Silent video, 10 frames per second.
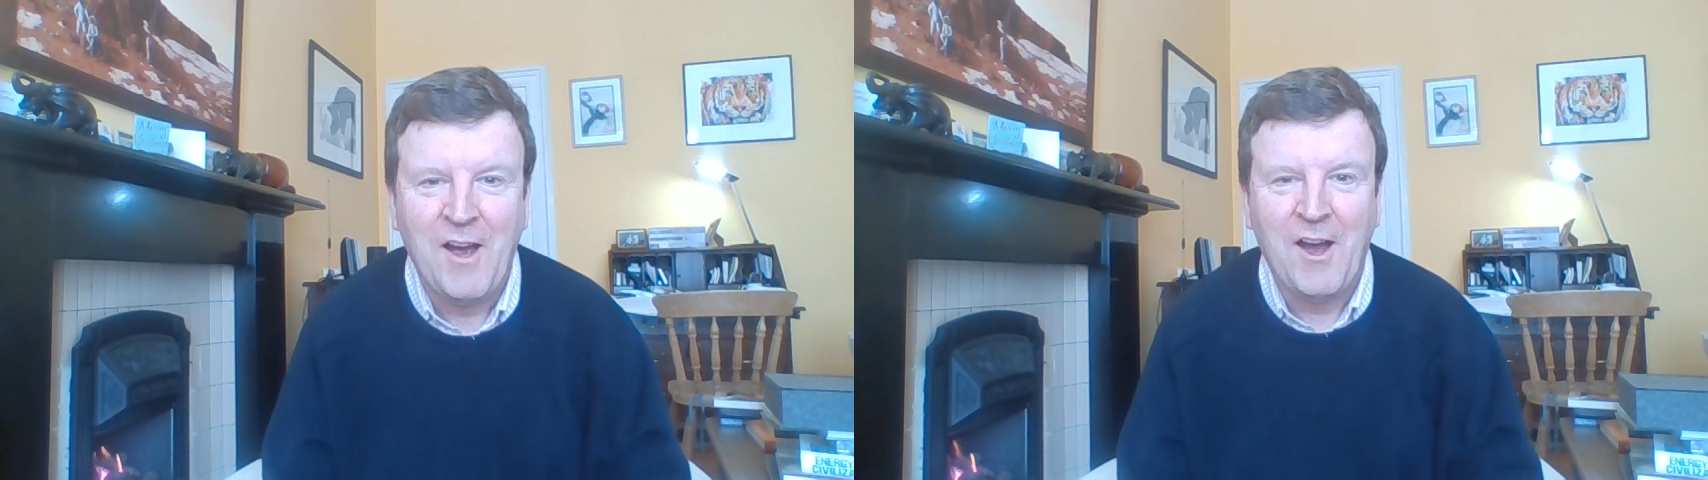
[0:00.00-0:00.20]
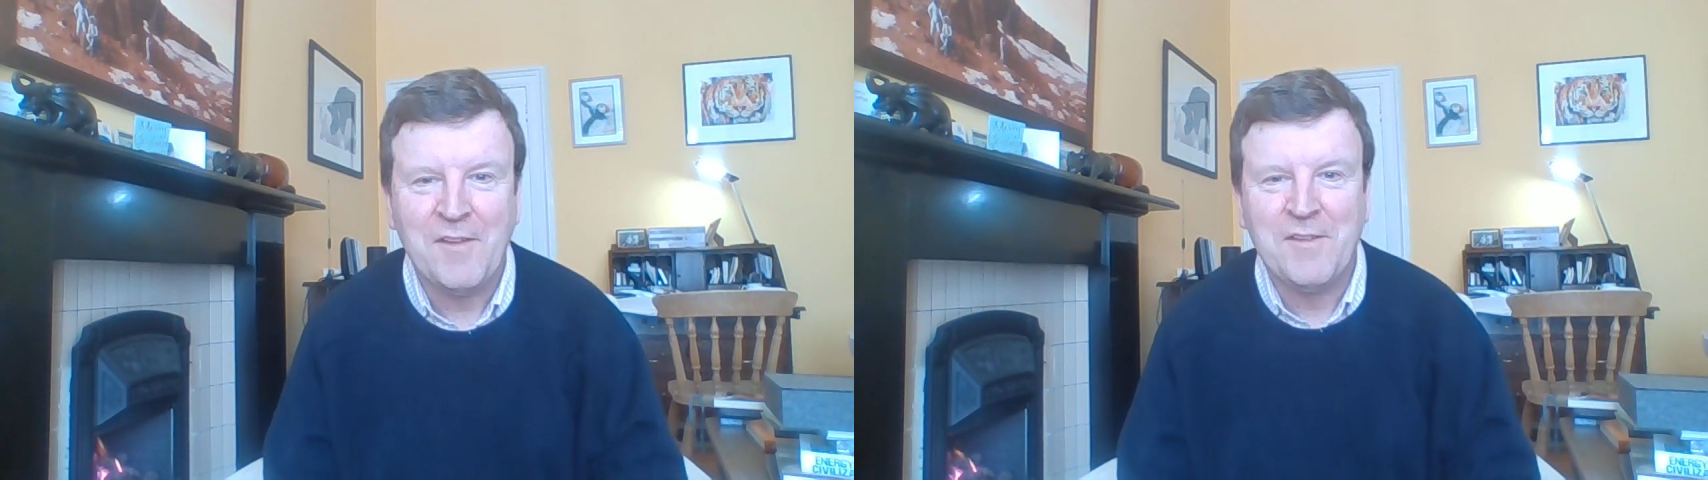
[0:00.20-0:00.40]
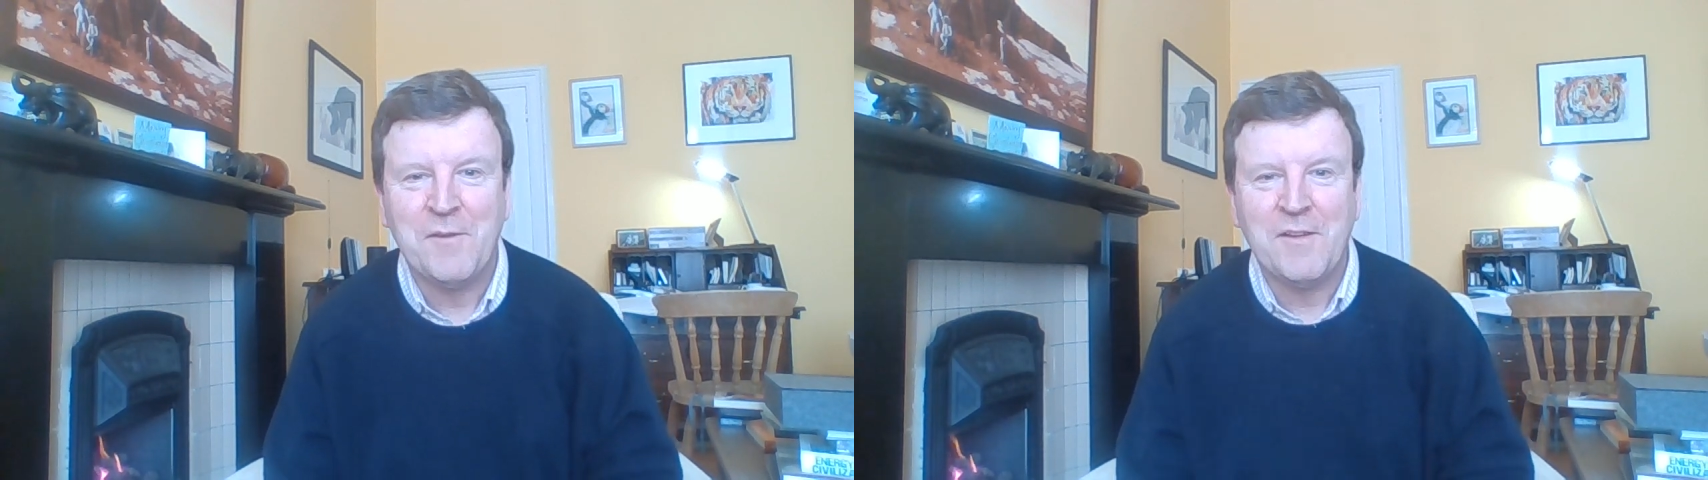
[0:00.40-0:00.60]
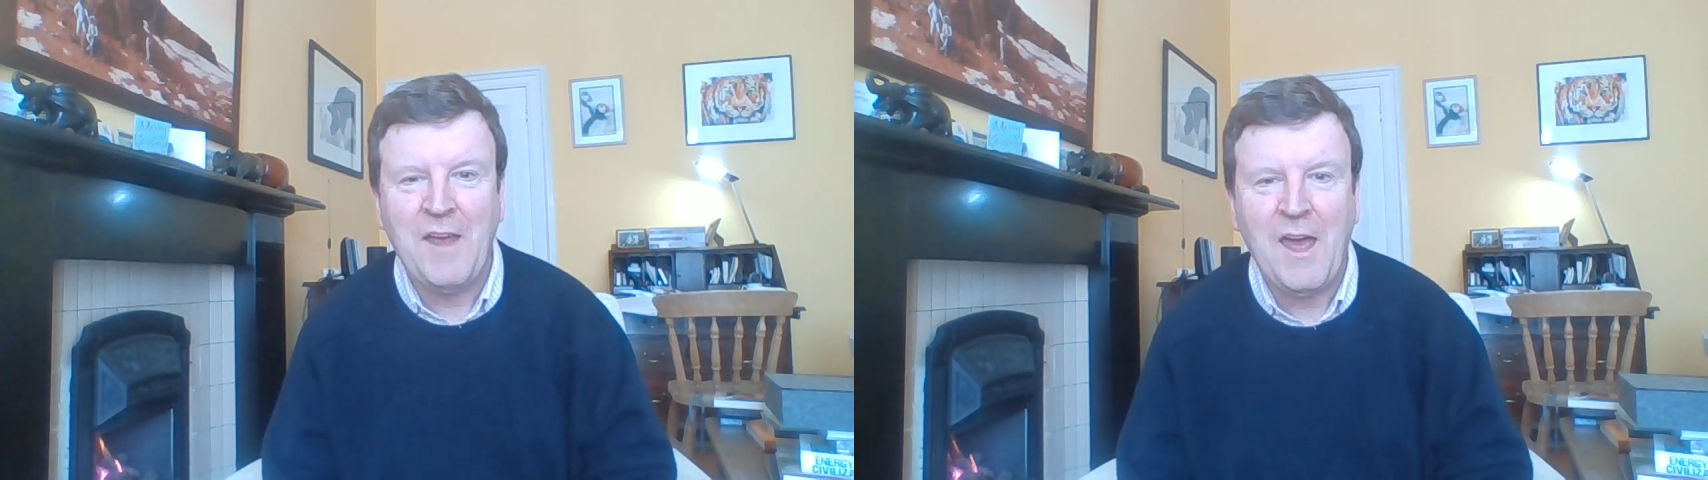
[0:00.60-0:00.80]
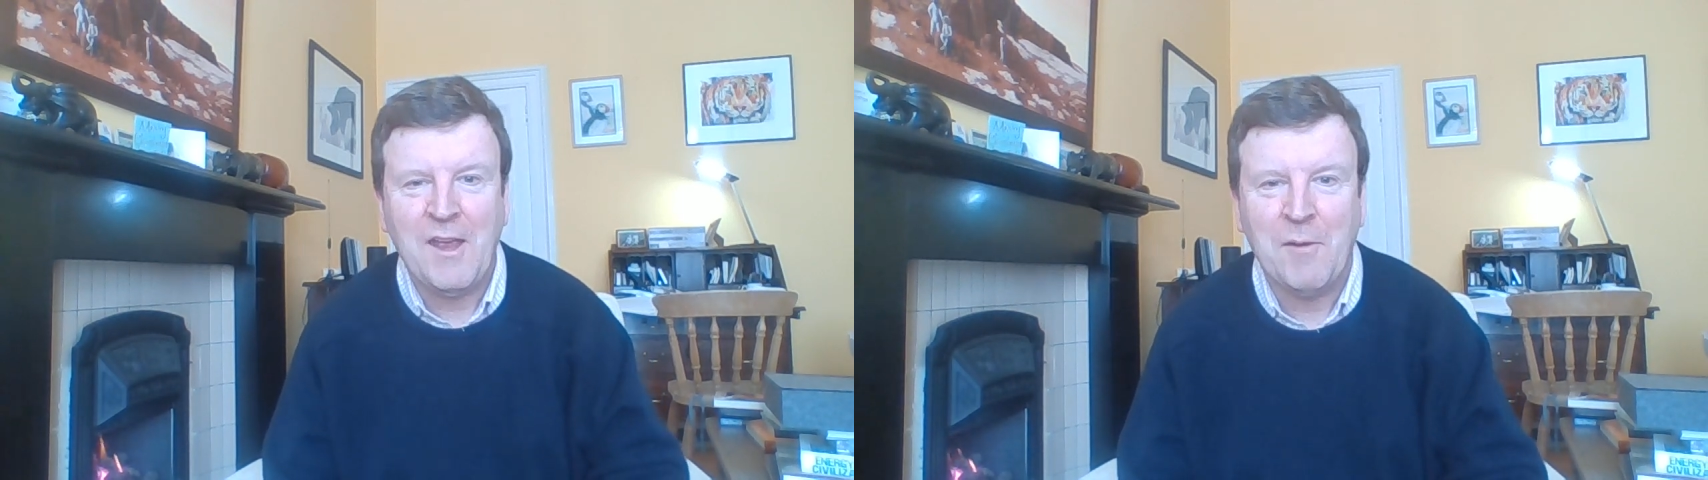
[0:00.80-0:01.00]
So
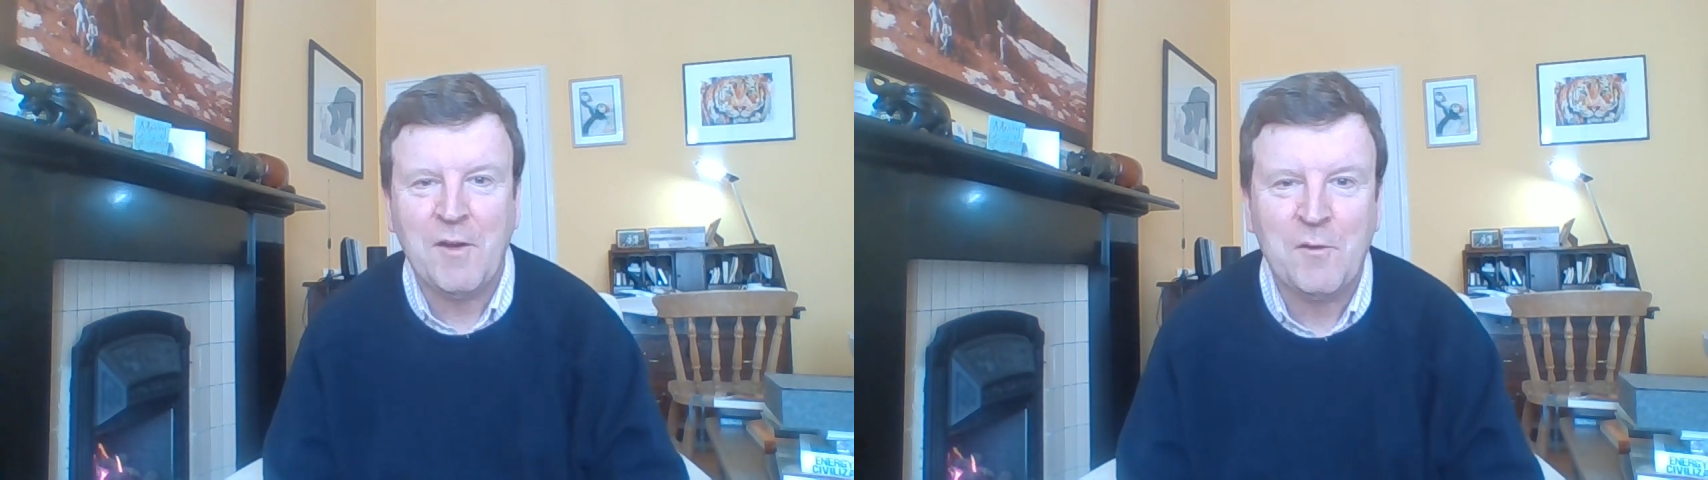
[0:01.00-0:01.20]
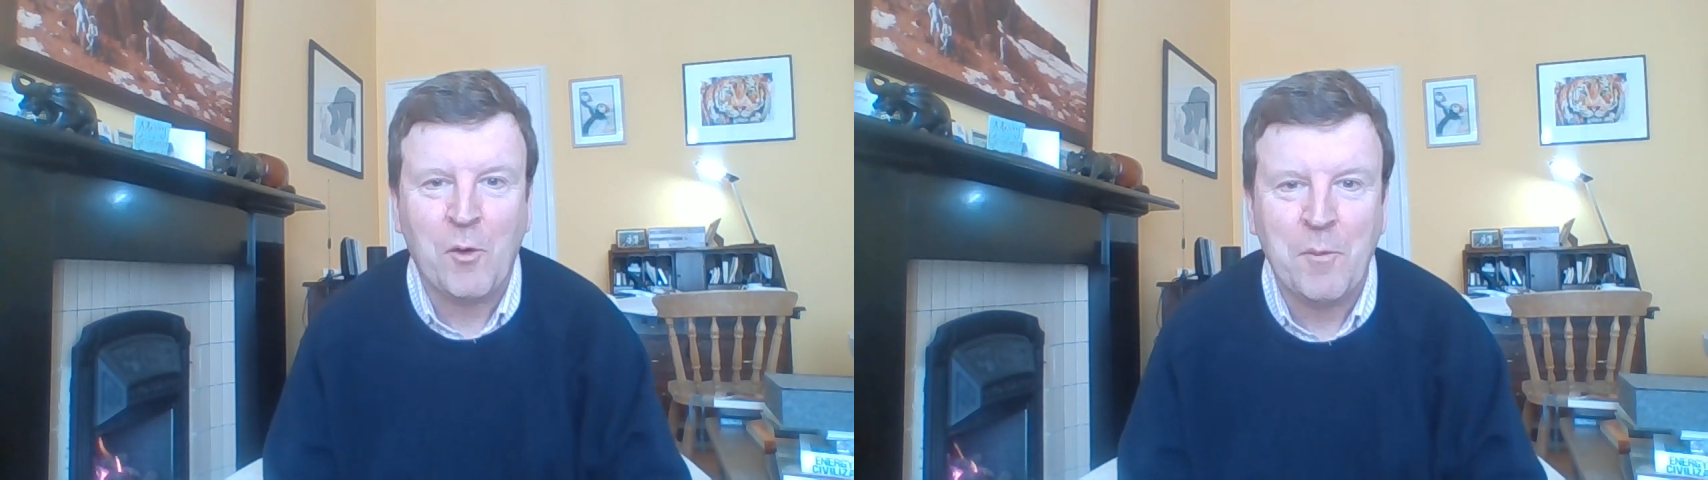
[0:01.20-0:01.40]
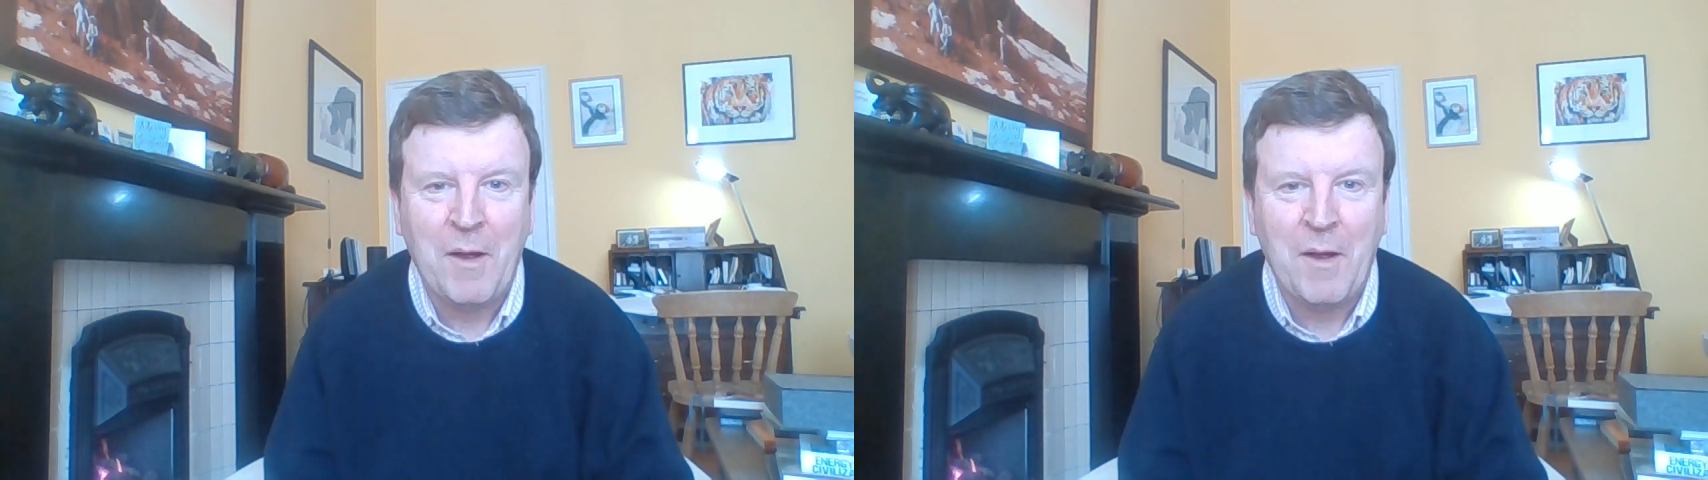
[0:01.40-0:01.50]
today I'm going to talk